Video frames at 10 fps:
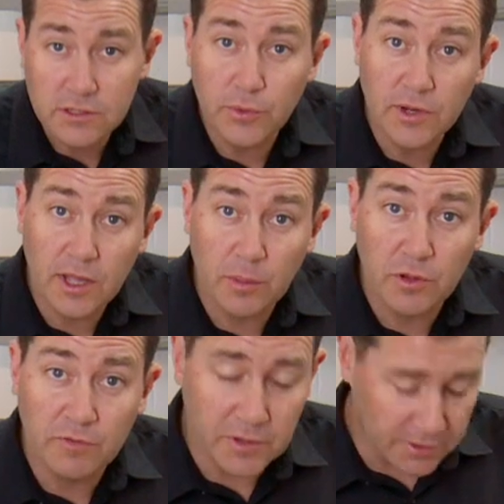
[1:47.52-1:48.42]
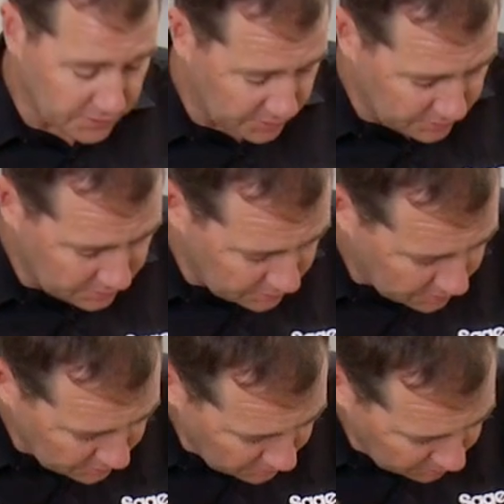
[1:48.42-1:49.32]
So in a couple of minutes,
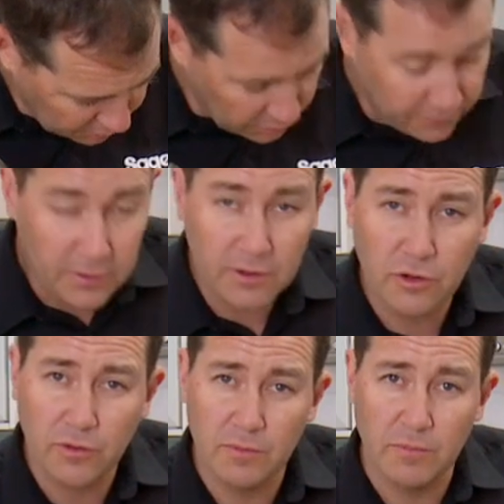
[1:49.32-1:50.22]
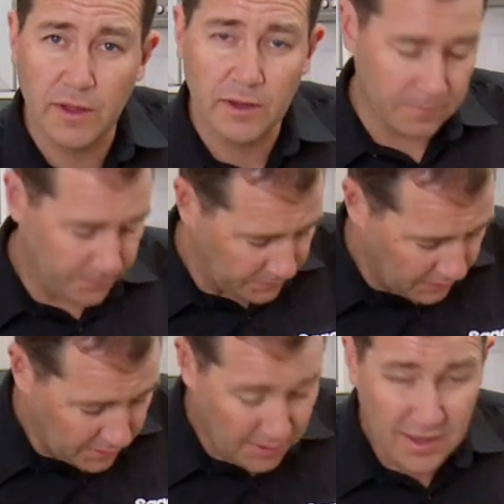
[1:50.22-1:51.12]
perfectly cream butter.
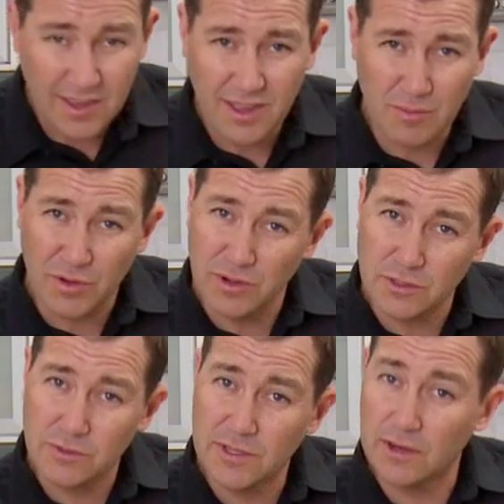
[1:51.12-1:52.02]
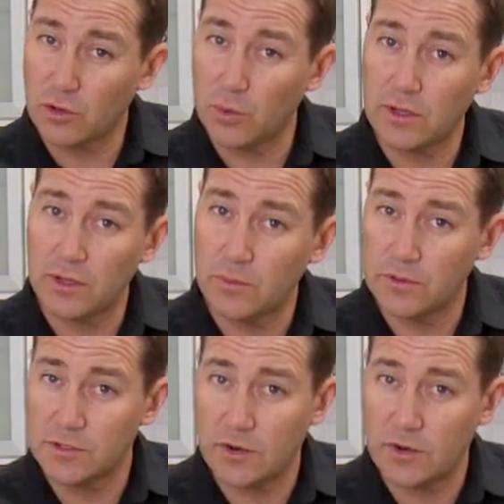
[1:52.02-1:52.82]
And because it was done quickly with the